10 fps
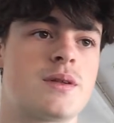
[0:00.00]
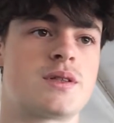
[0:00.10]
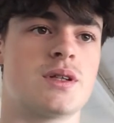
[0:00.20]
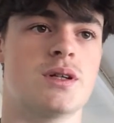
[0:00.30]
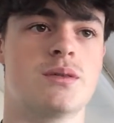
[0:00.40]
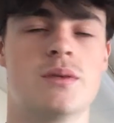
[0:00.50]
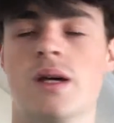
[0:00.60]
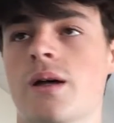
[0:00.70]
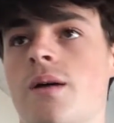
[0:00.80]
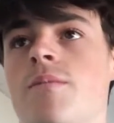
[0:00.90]
So
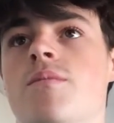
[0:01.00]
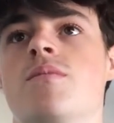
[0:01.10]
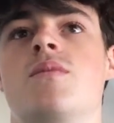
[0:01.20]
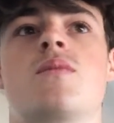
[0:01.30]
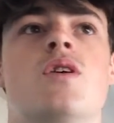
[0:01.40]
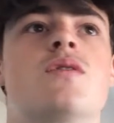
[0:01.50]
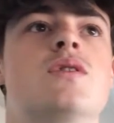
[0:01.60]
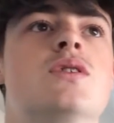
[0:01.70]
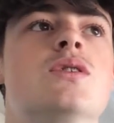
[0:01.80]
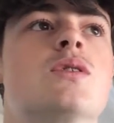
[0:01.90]
they're
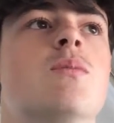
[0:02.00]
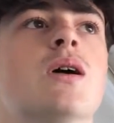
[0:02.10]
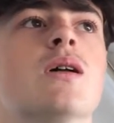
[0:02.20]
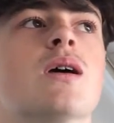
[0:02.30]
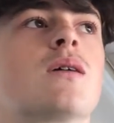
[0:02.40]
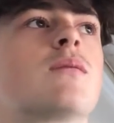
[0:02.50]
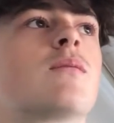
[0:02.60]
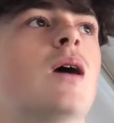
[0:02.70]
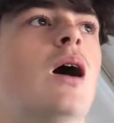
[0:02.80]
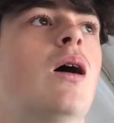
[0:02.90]
often used by like
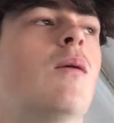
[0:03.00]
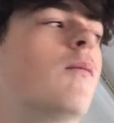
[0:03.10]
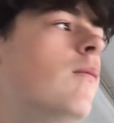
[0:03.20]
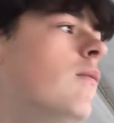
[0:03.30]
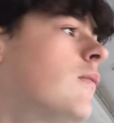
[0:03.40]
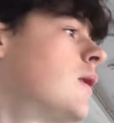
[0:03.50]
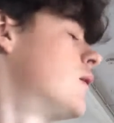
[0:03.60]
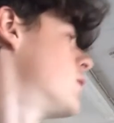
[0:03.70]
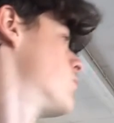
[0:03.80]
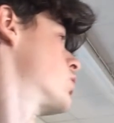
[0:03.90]

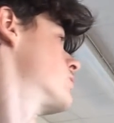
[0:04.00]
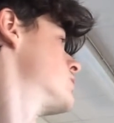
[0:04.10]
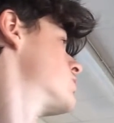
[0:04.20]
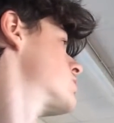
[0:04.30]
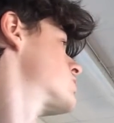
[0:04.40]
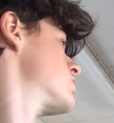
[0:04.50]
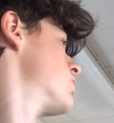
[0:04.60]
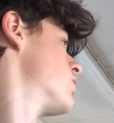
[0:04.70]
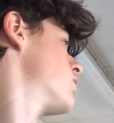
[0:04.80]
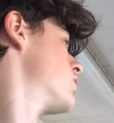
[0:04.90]
bodybuilders or